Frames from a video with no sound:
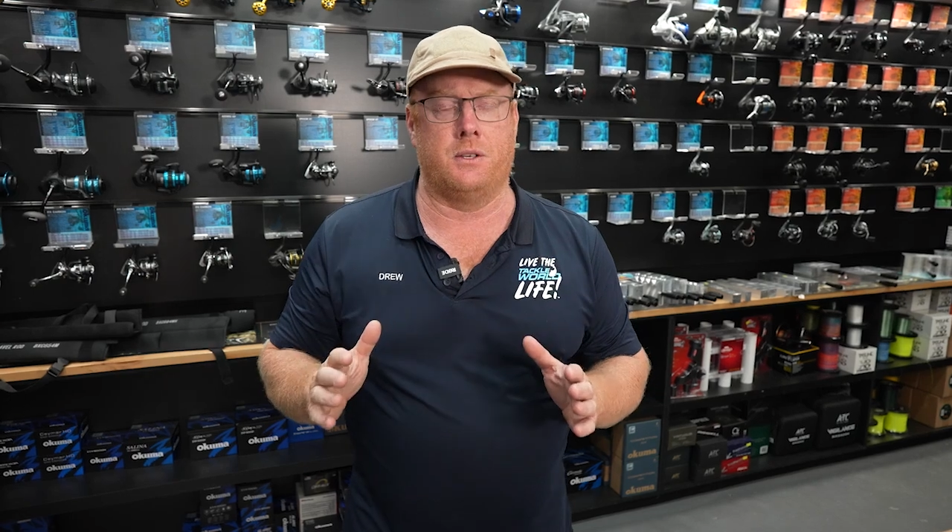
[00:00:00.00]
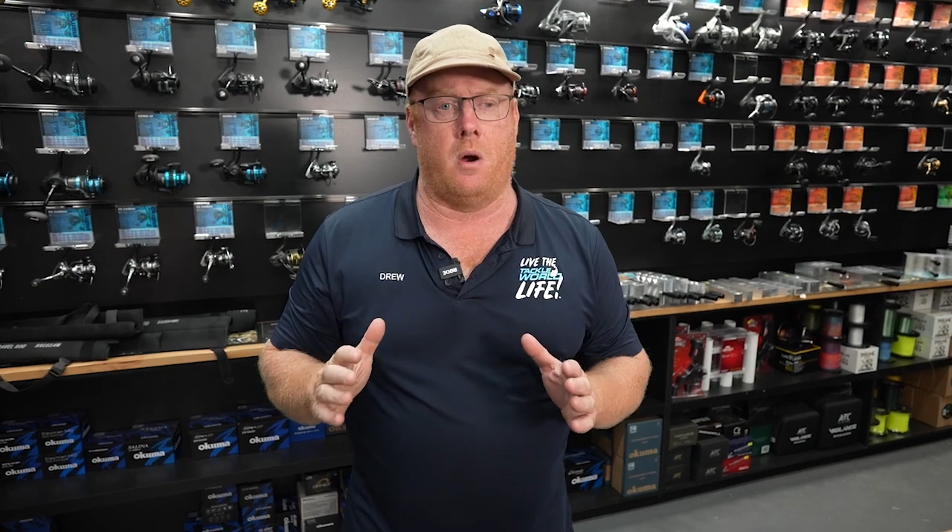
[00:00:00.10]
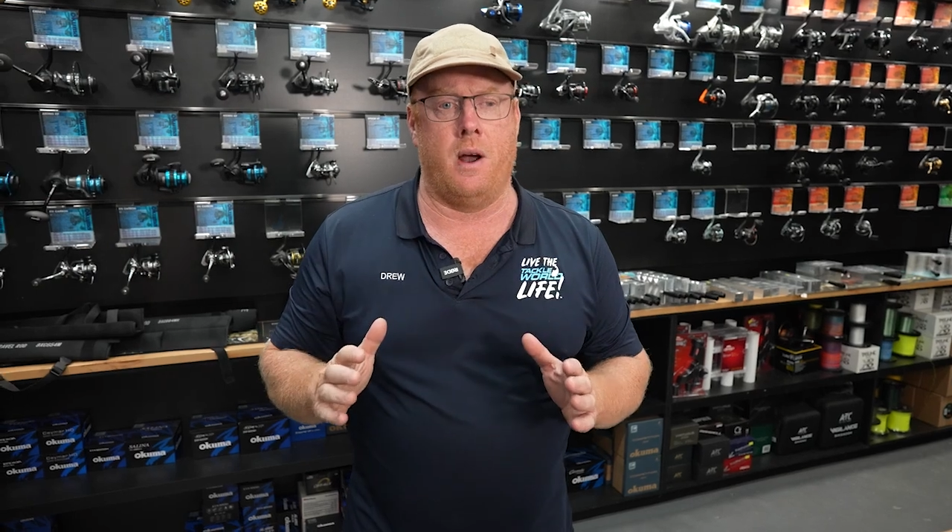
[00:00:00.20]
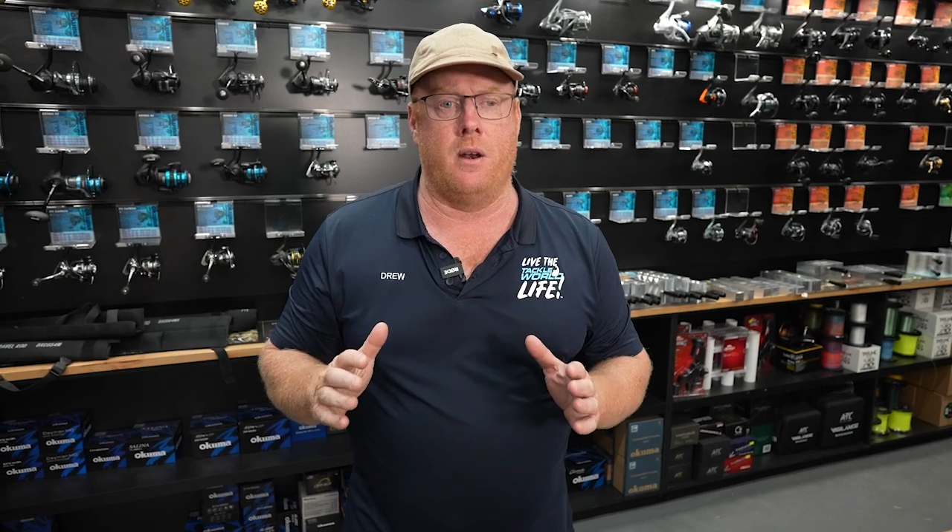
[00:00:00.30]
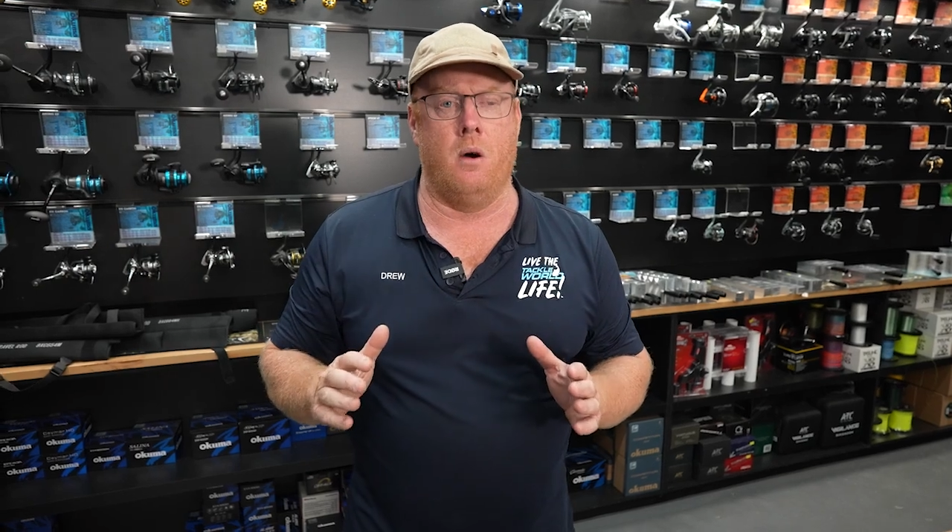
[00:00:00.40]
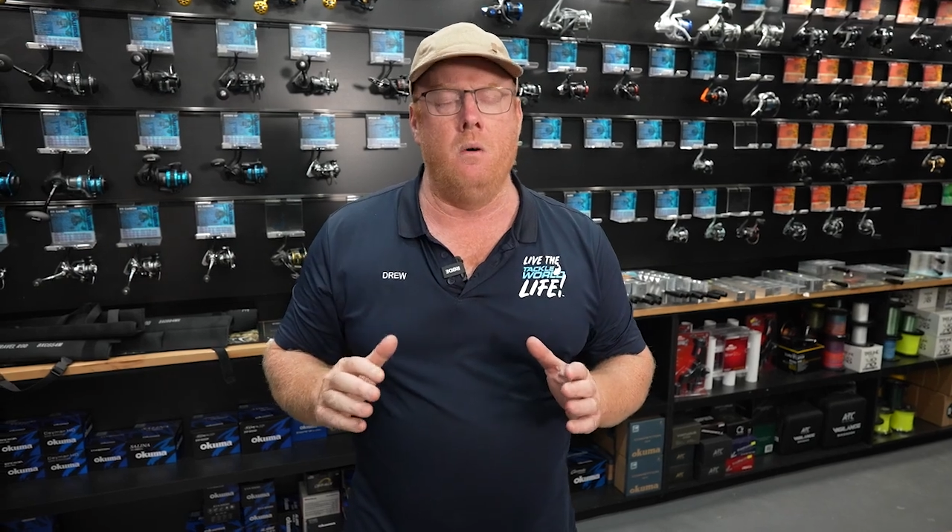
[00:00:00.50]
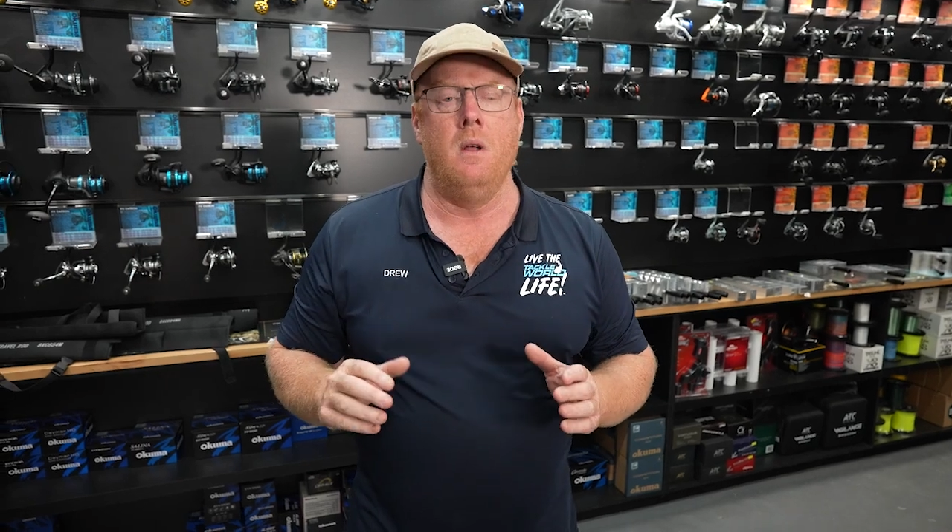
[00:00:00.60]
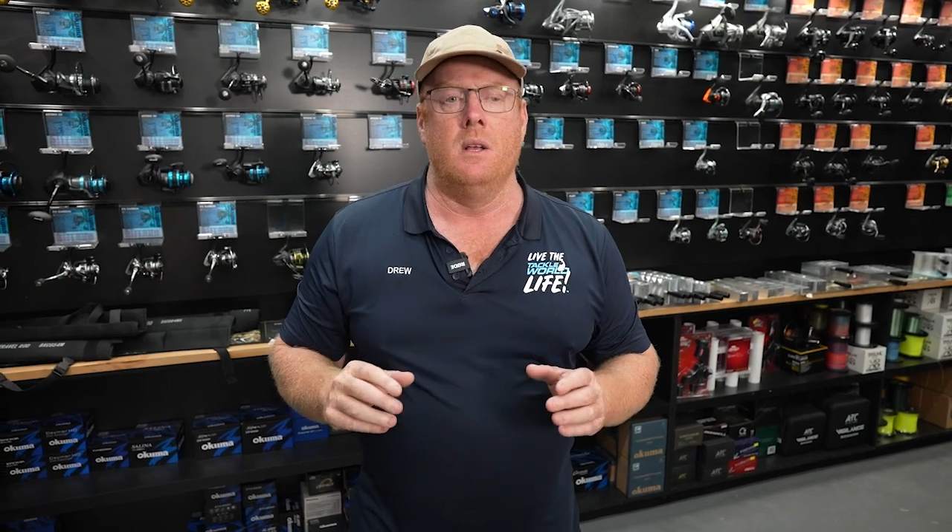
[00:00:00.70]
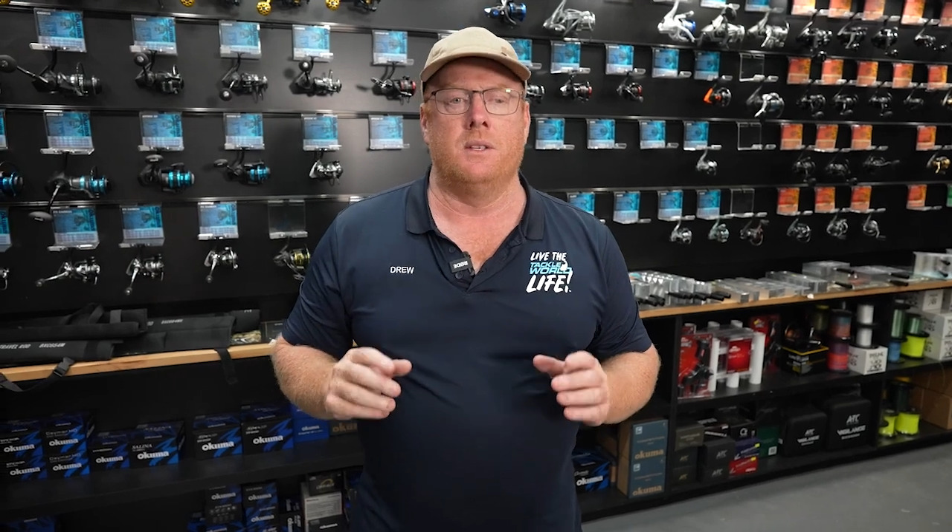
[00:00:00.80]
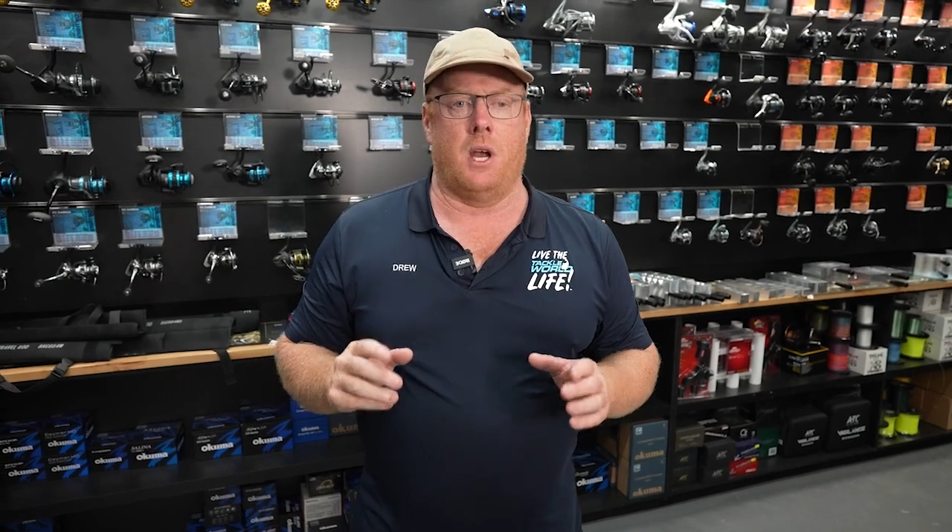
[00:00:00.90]
the tide at all.
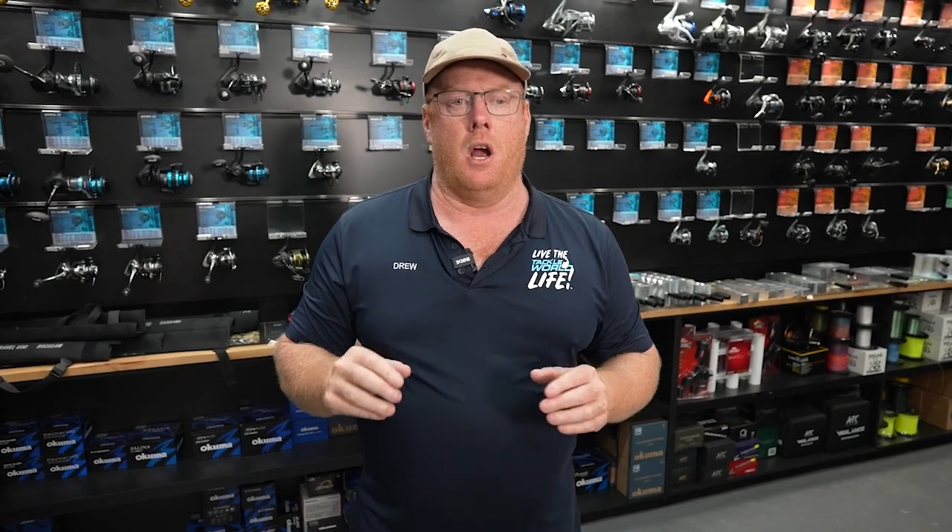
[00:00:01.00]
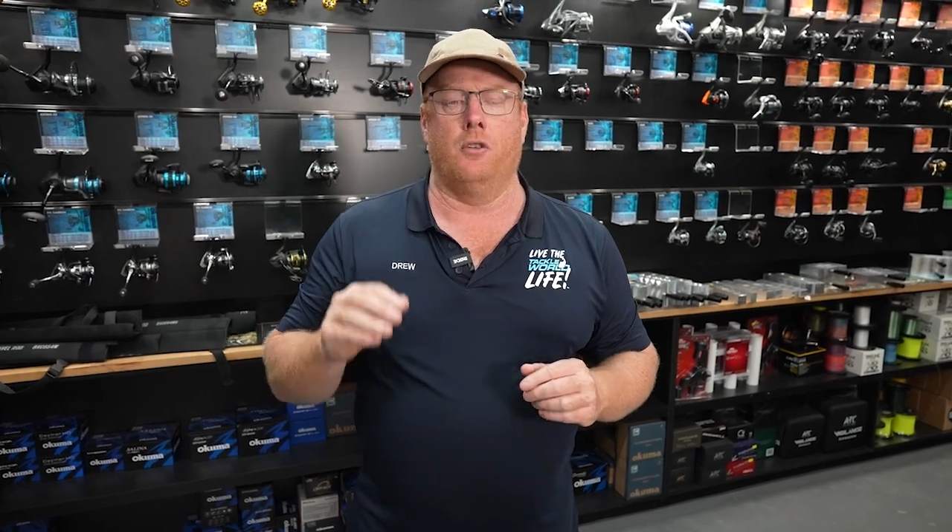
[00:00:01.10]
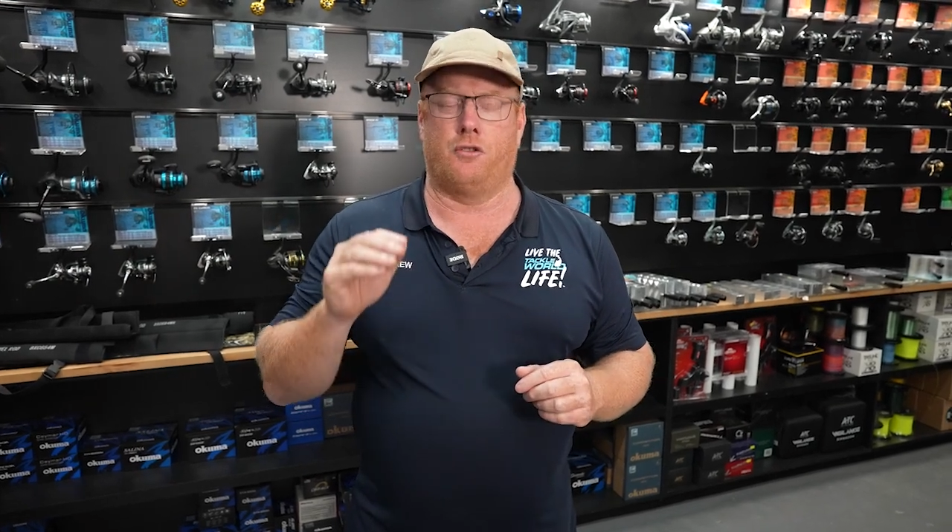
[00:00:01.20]
So